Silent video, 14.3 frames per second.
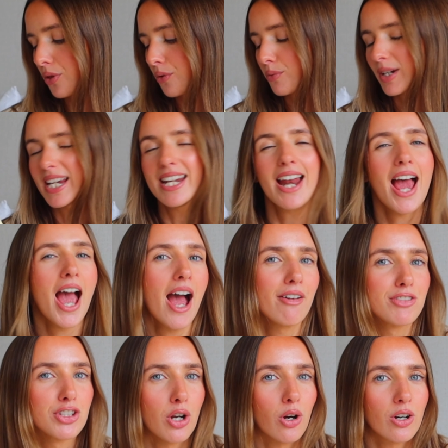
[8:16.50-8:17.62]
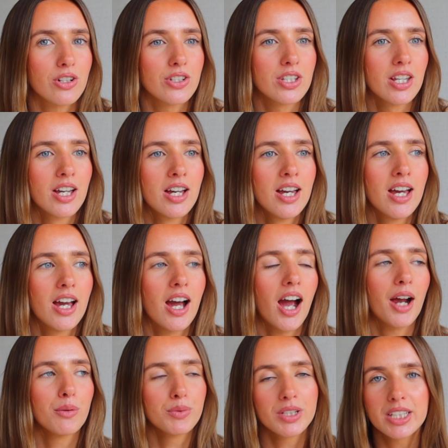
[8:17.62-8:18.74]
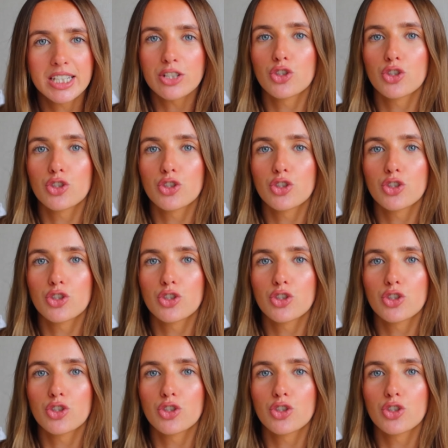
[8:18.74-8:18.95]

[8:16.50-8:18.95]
three and a half stars. I really